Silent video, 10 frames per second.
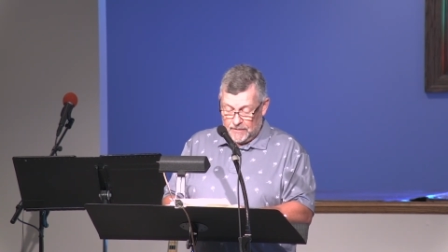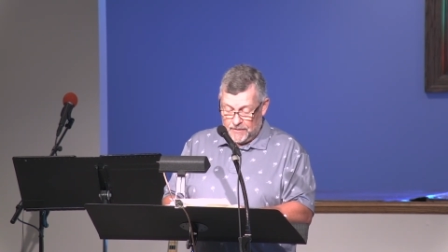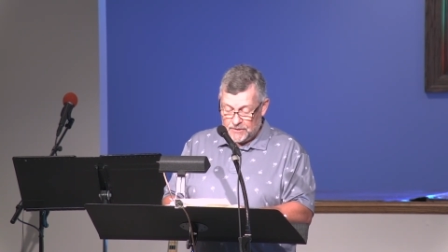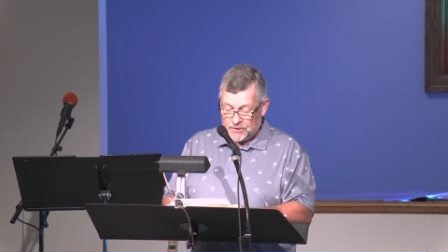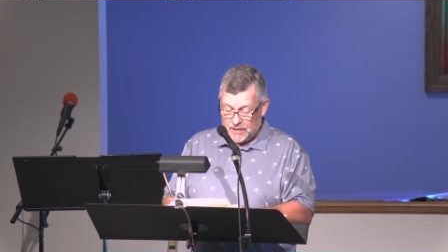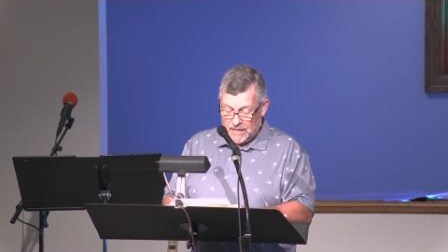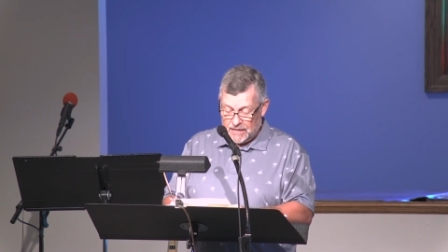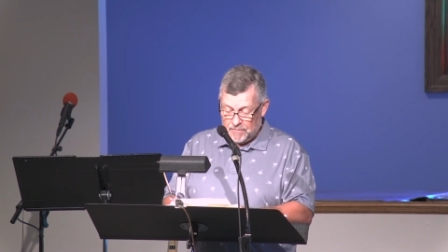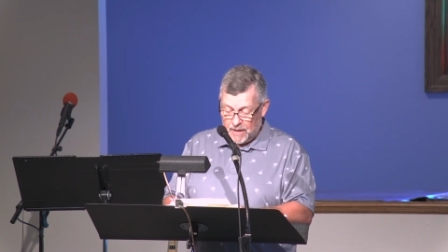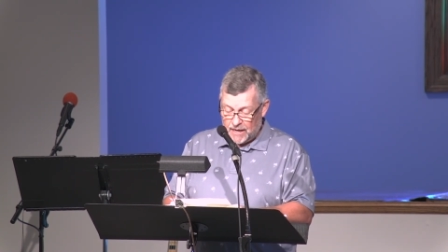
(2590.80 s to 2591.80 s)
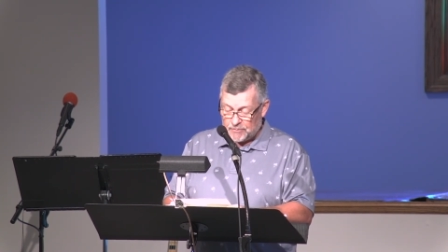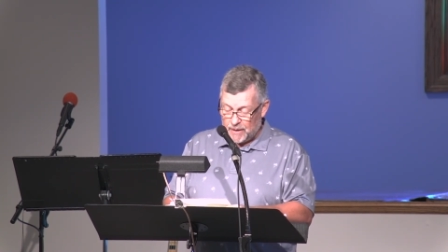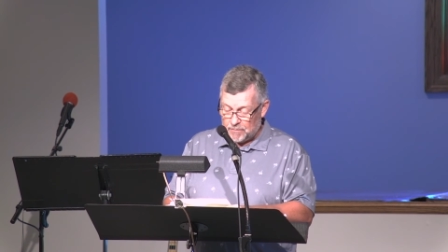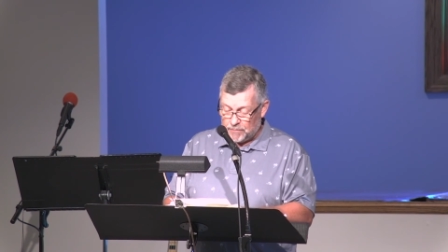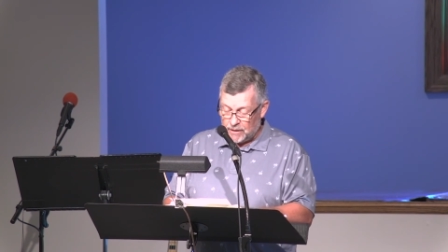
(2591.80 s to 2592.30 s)
This team has
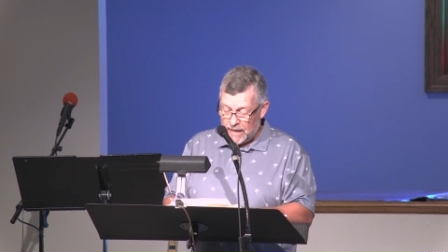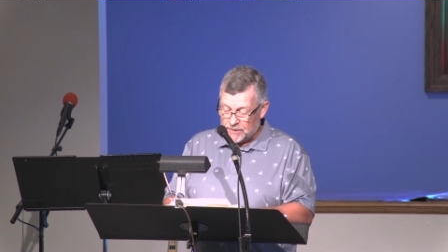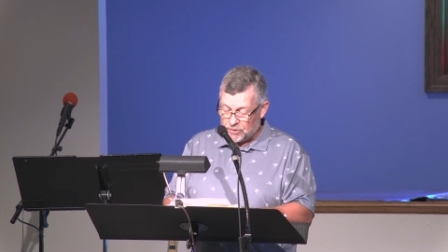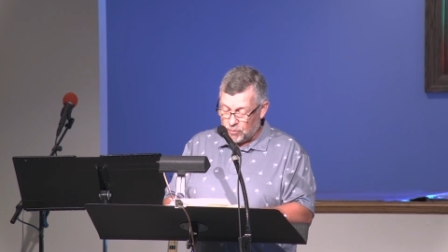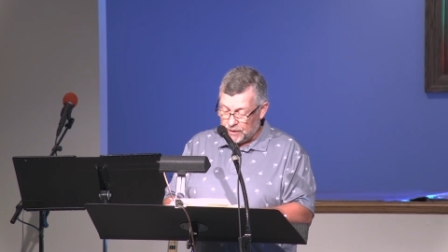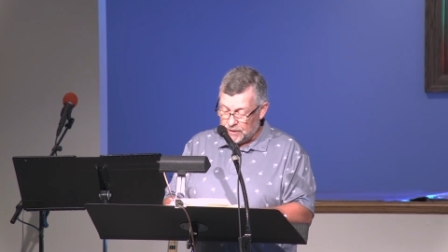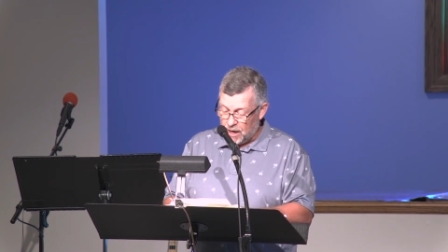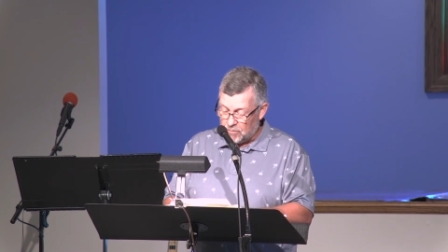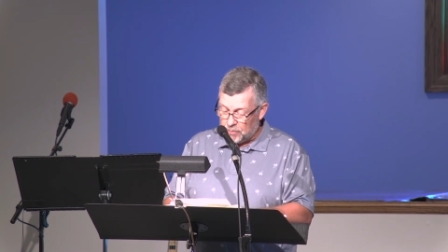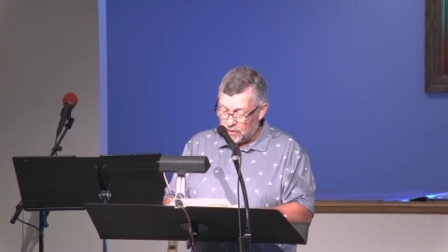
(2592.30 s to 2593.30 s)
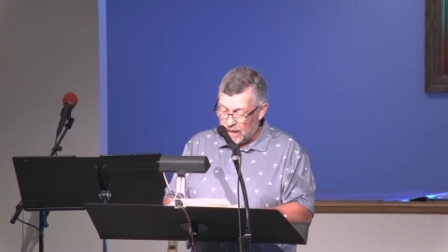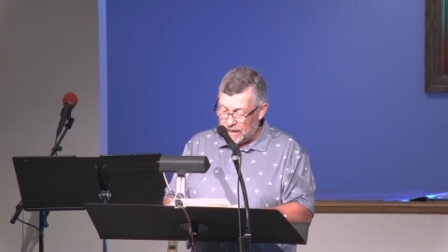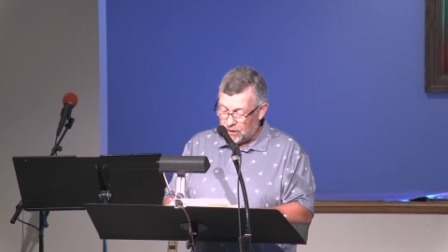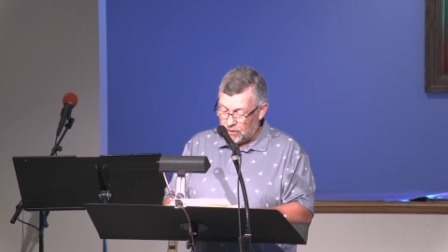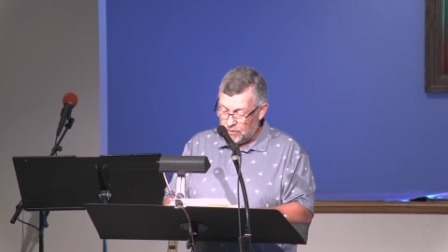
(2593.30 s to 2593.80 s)
been blessed with a young
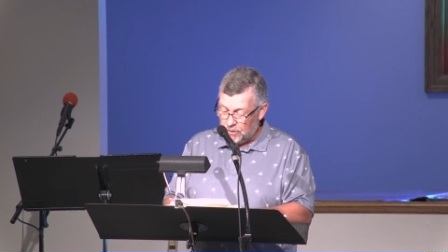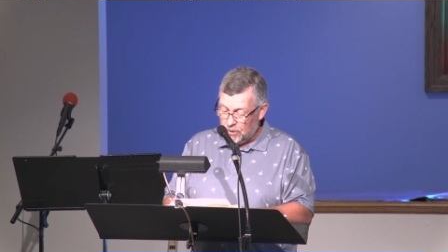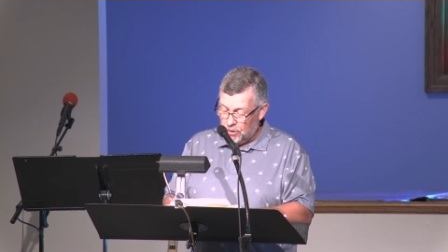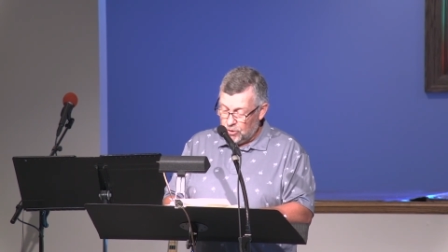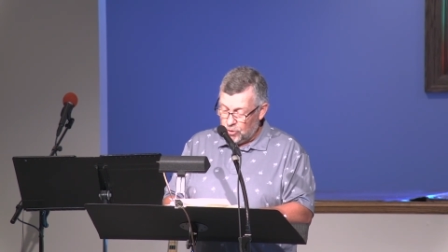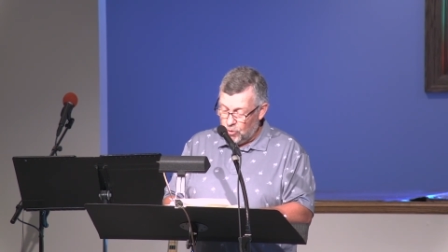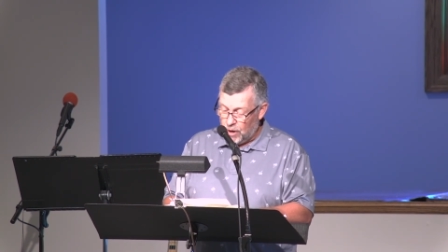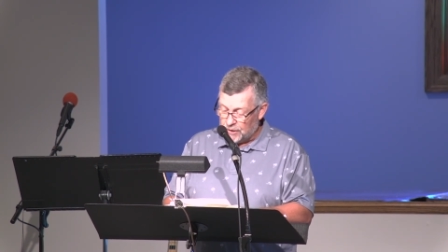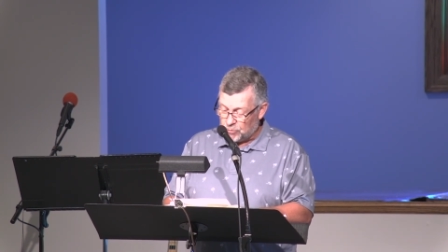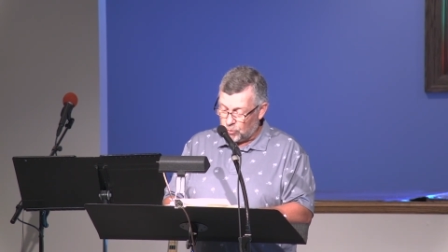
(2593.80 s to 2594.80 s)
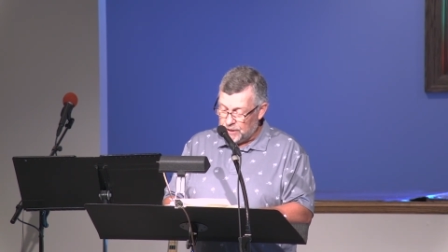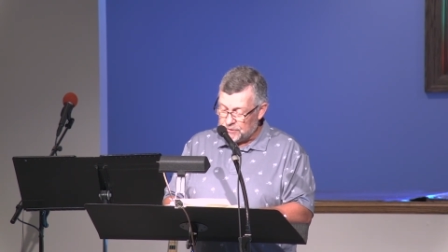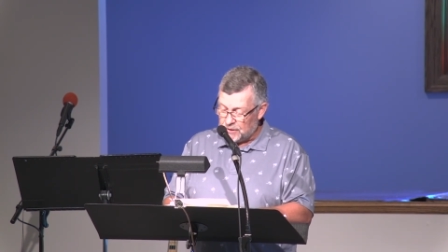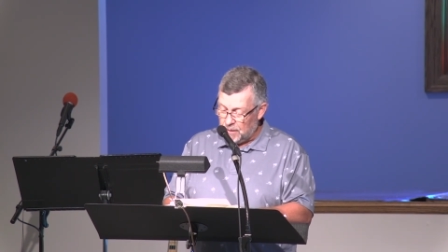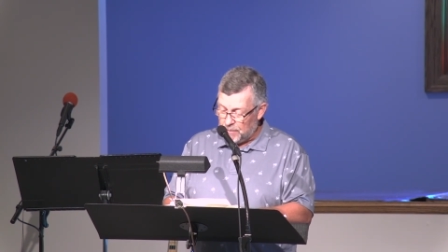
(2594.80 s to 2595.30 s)
player who has
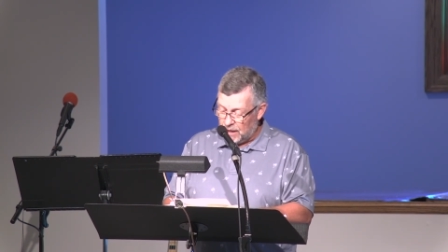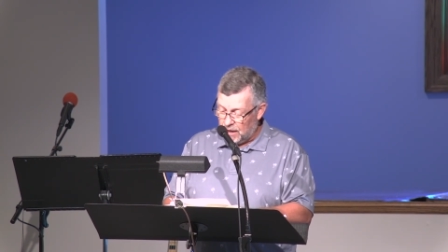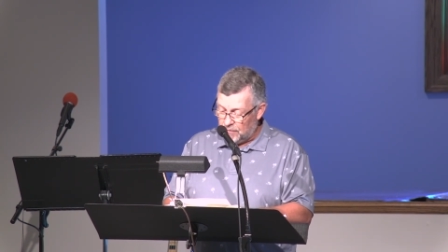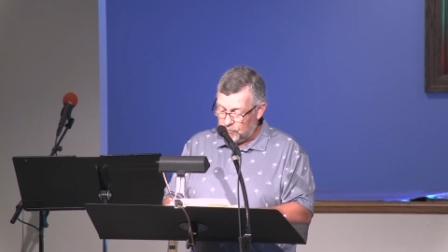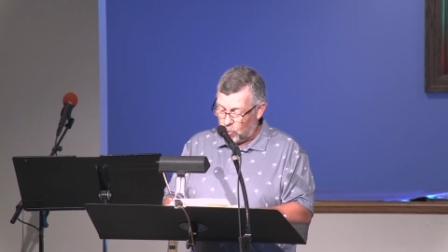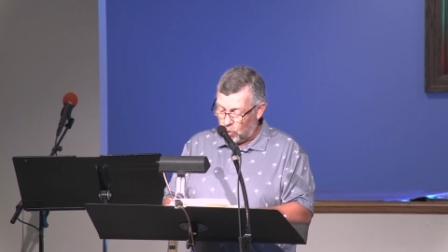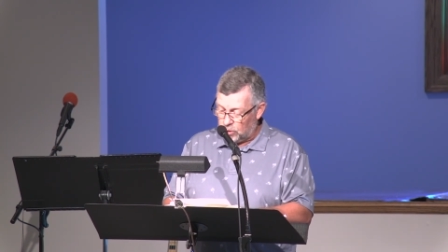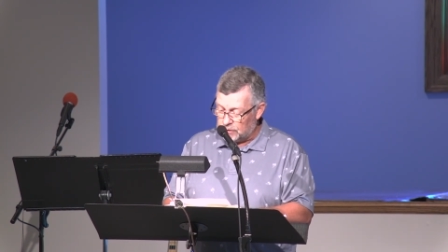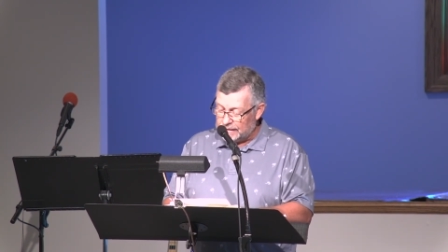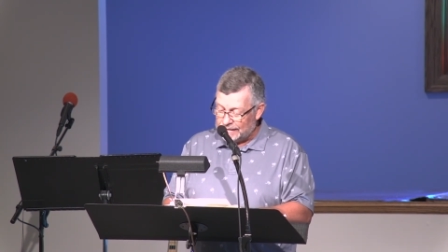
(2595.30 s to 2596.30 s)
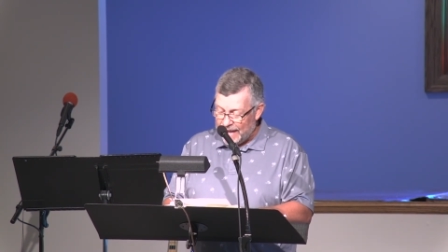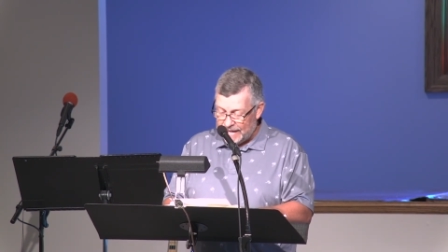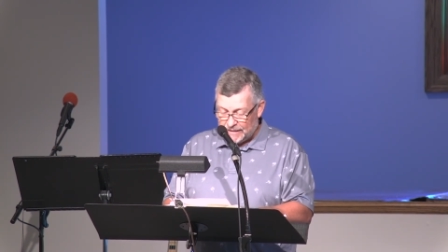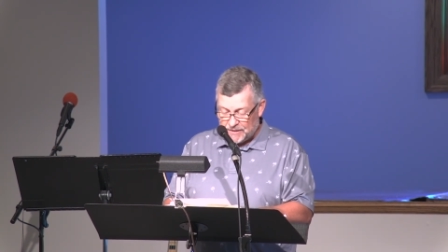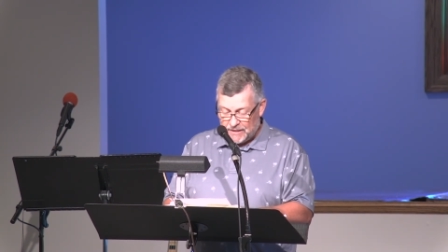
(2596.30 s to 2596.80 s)
risen above worldly
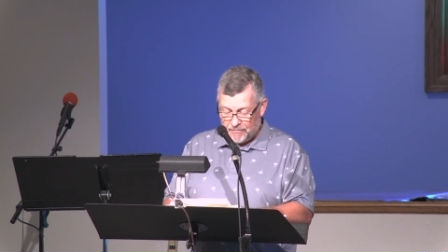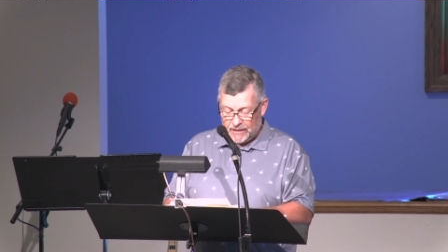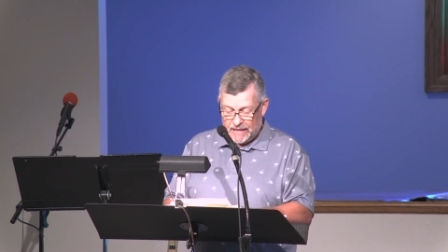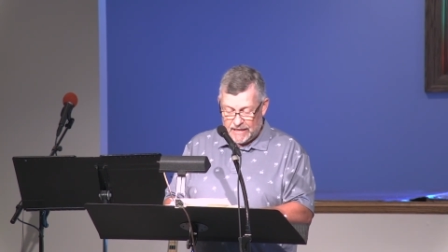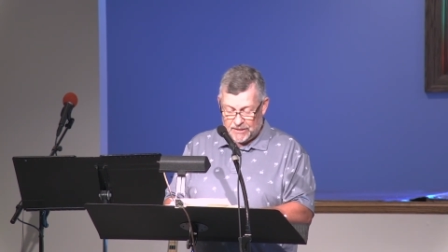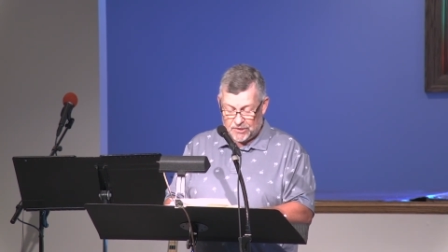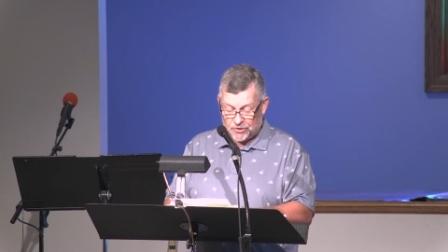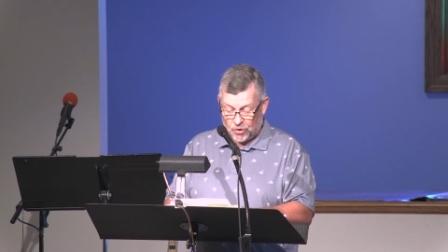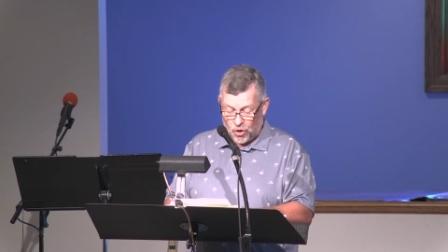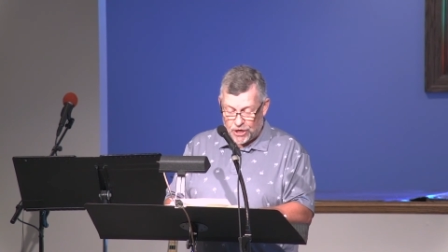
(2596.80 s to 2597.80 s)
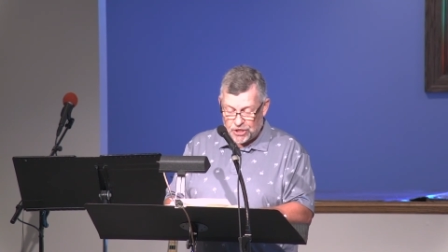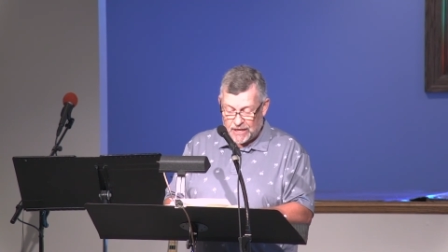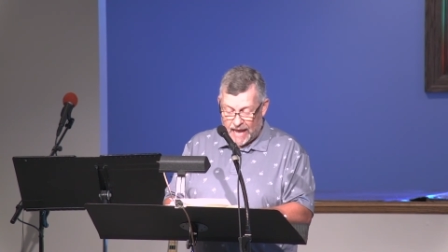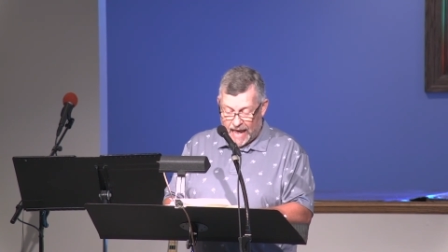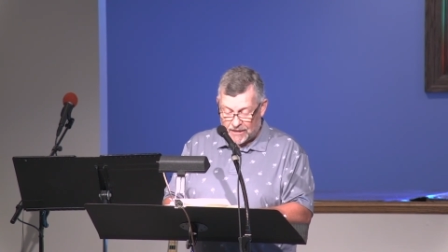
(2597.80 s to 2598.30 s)
negativity and
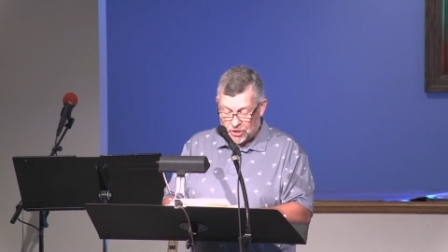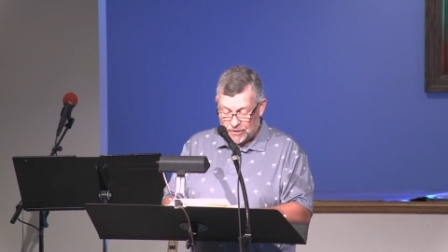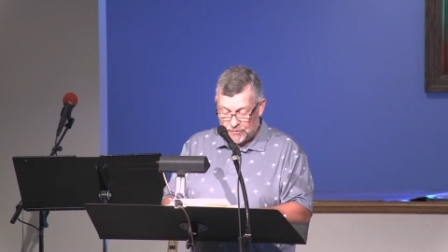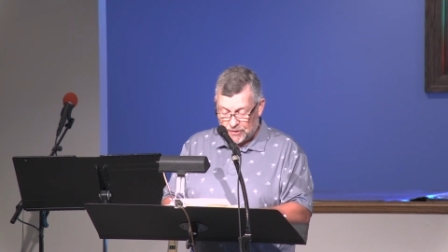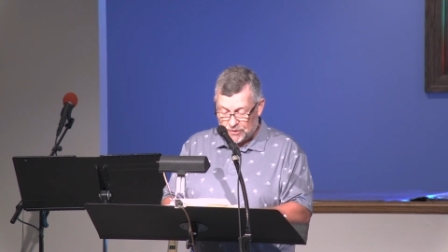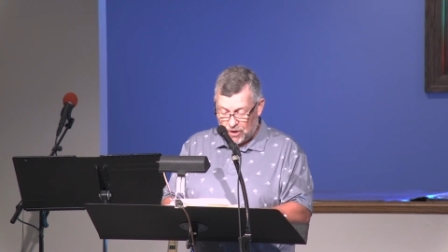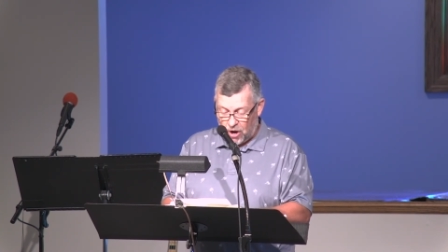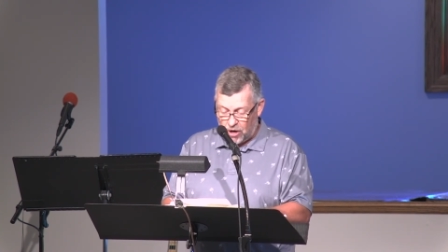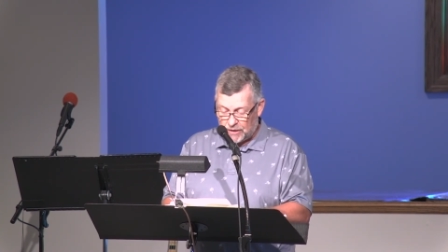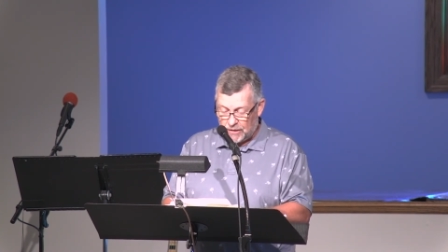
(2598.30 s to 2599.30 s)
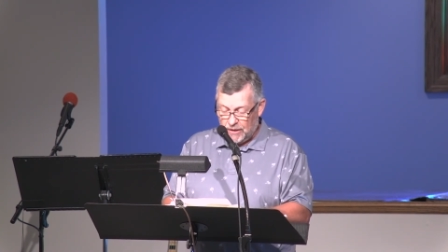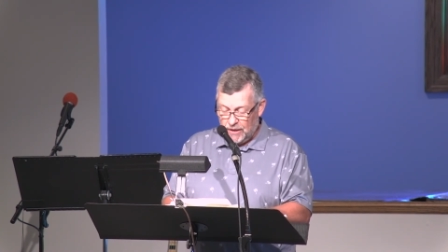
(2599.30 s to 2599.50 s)
discouraging actions and talk